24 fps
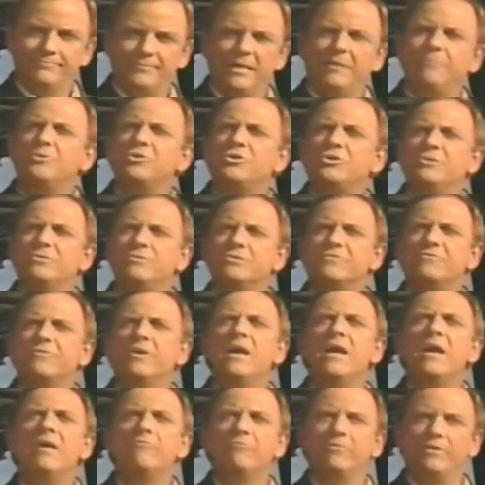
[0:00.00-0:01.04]
It was used for
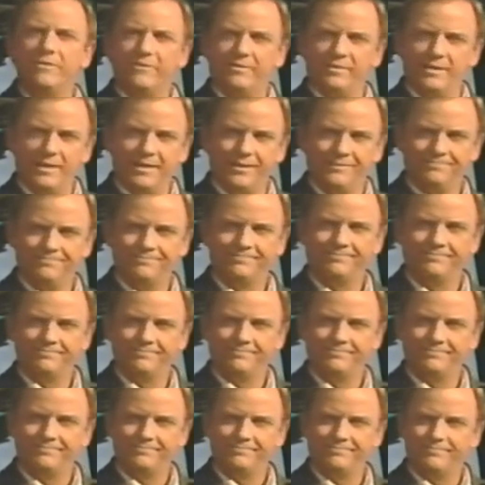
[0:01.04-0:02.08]
everything
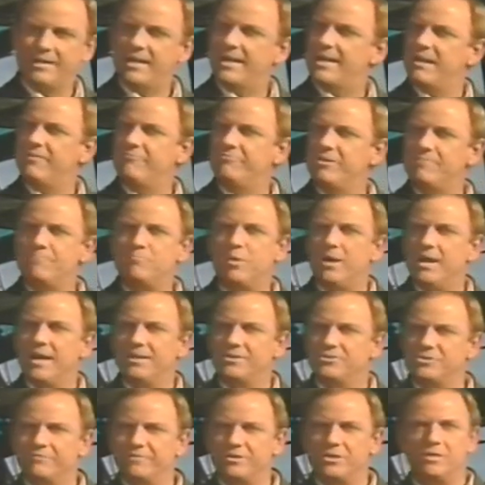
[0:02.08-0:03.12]
by every
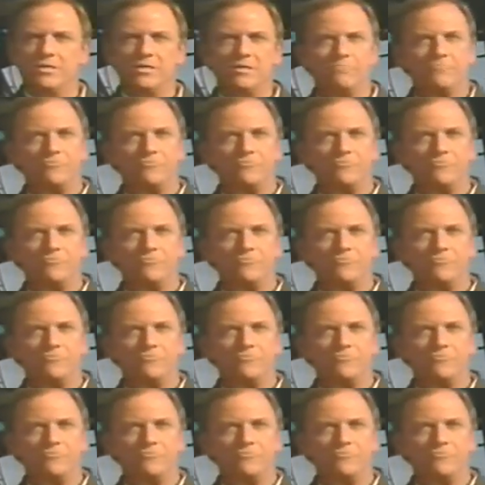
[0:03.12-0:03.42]
branch of the armed